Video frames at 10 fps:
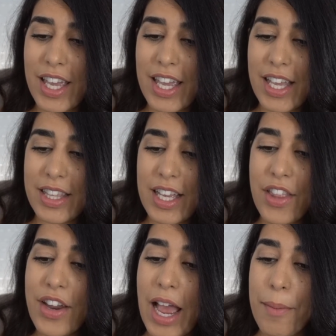And the
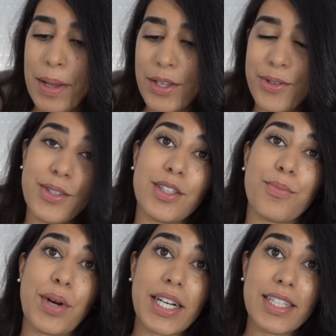other app I use is the
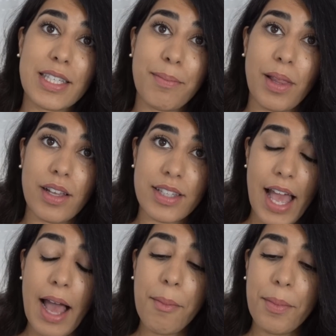Pregnancy Plus
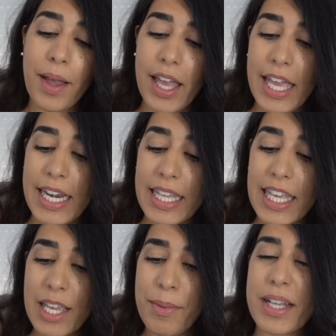app, and I
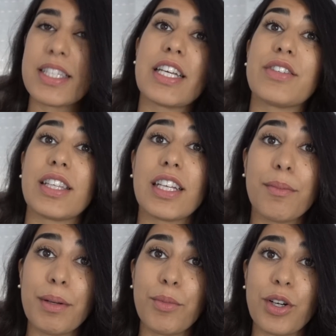like it because it gives a little
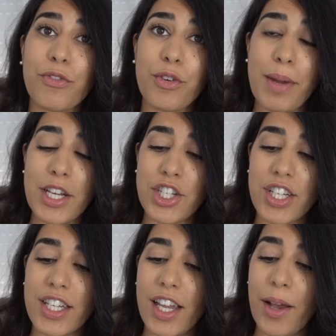bit more
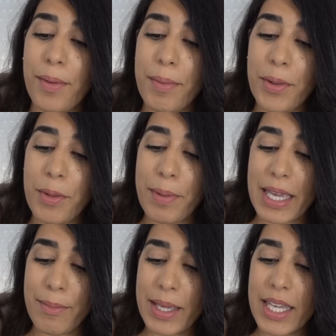information about the
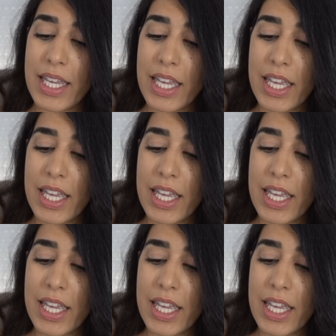baby.